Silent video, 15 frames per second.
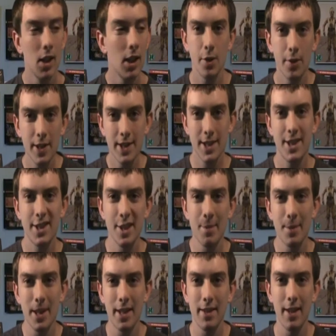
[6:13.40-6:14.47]
So this is
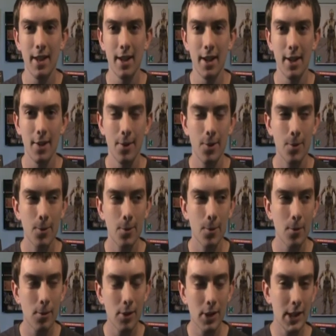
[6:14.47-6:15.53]
something that I
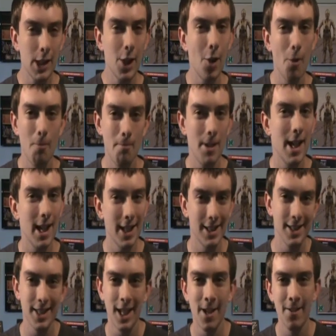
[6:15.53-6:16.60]
really hope
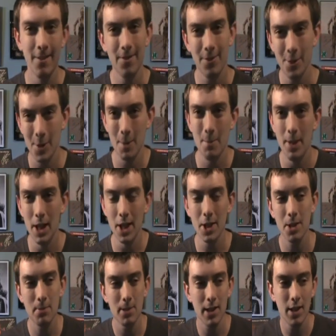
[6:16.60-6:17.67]
pans out for the
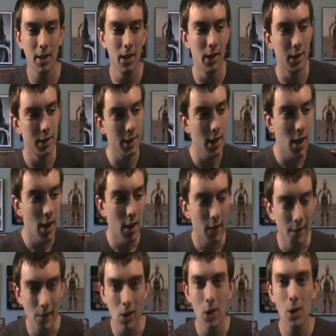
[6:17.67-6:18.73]
best because
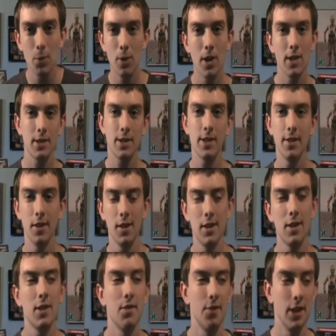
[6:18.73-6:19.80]
I really want
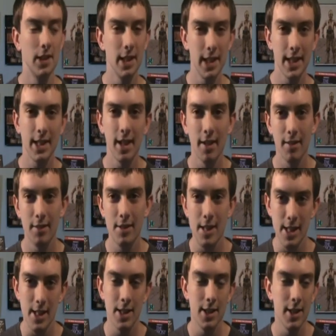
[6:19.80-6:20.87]
us to finally get that
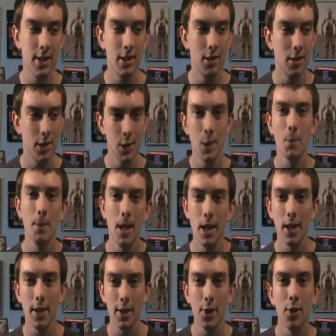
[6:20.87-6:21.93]
DC
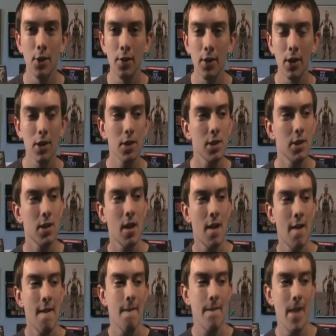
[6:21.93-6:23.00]
cinematic universe.
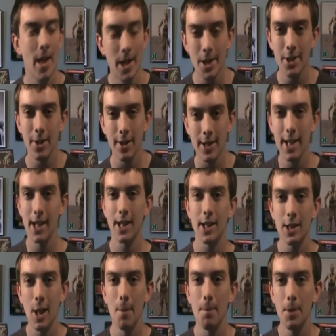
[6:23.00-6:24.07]
And it's our next
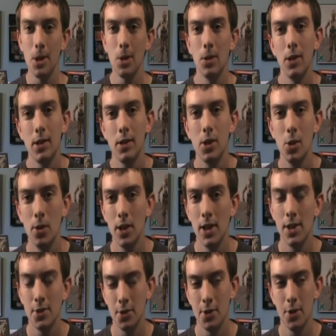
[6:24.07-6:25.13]
step to it, to it
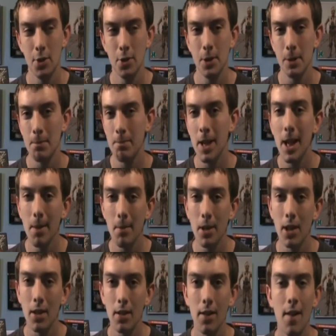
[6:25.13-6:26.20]
is introducing
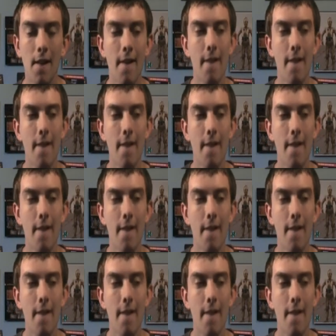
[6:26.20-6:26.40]
Batman.